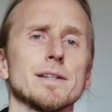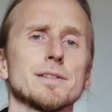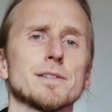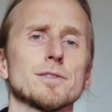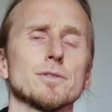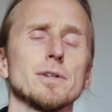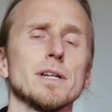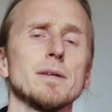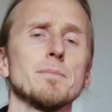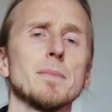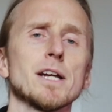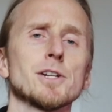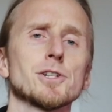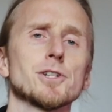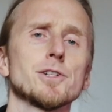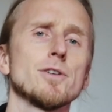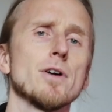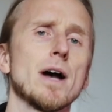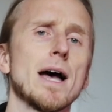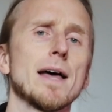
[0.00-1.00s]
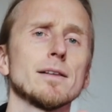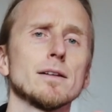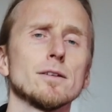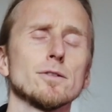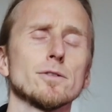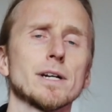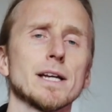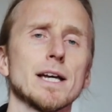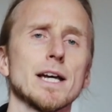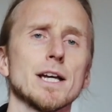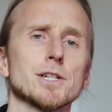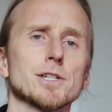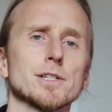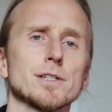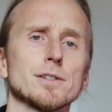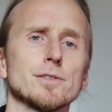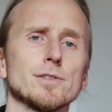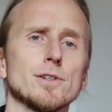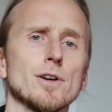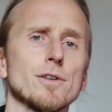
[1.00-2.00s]
so imagine you're at a
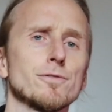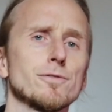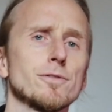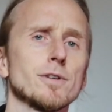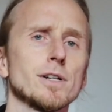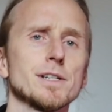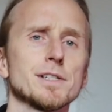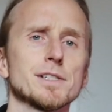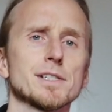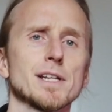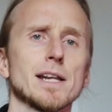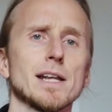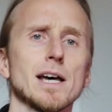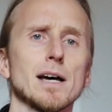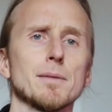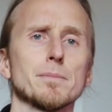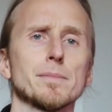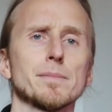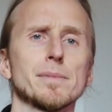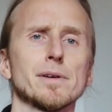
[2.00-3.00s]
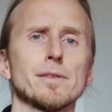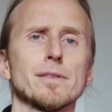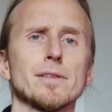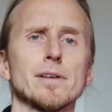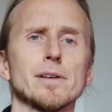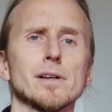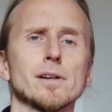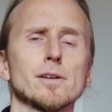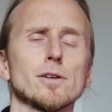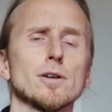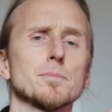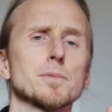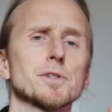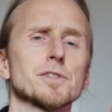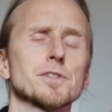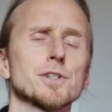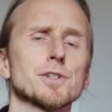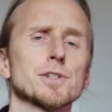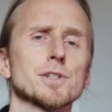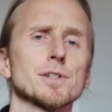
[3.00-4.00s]
location, you're fully set up, the
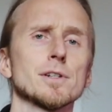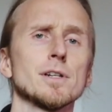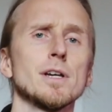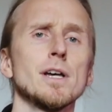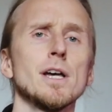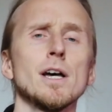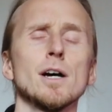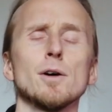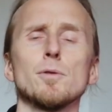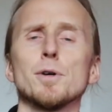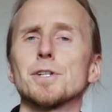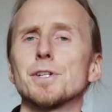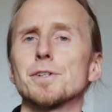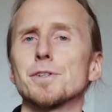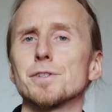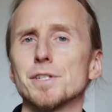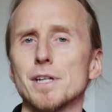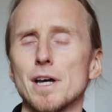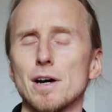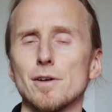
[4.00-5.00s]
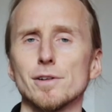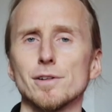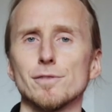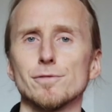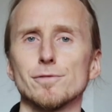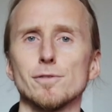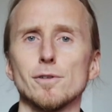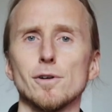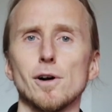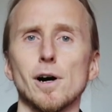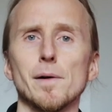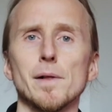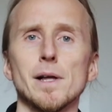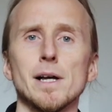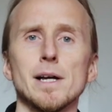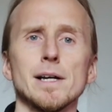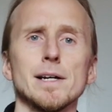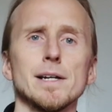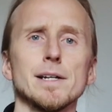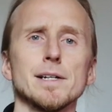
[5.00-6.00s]
composition which you scouted for.
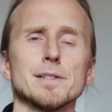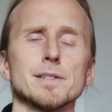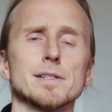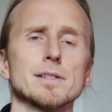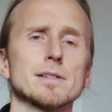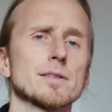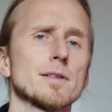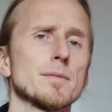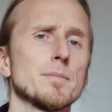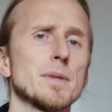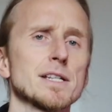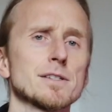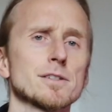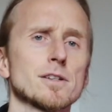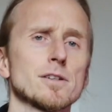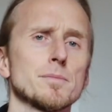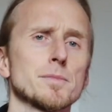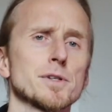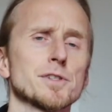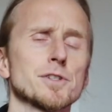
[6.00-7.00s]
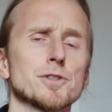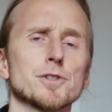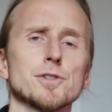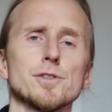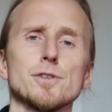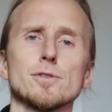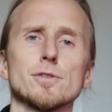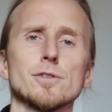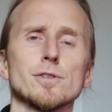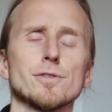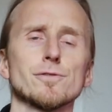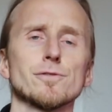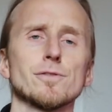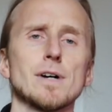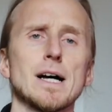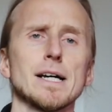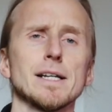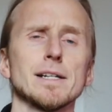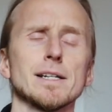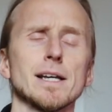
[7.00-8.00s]
It's the best composition you could
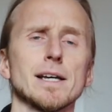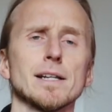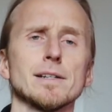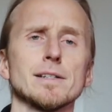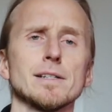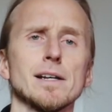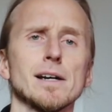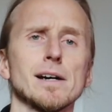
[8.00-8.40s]
find, and